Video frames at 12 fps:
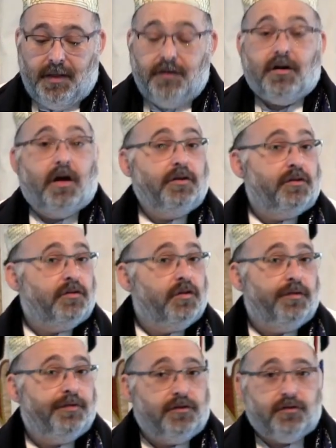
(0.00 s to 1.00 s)
is on the
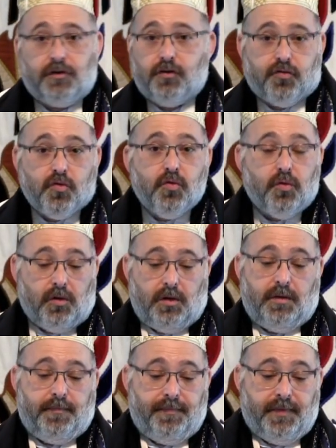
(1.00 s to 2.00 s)
surface
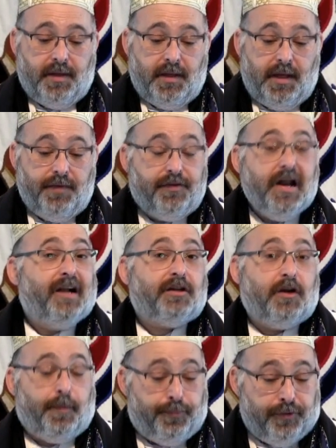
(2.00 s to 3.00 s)
cruel, if
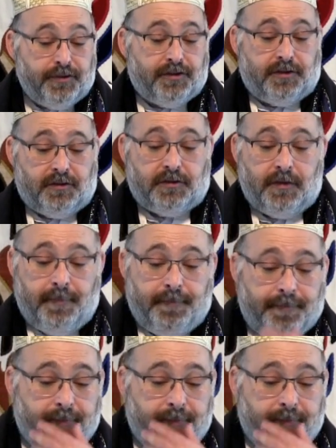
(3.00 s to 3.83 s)
not capricious,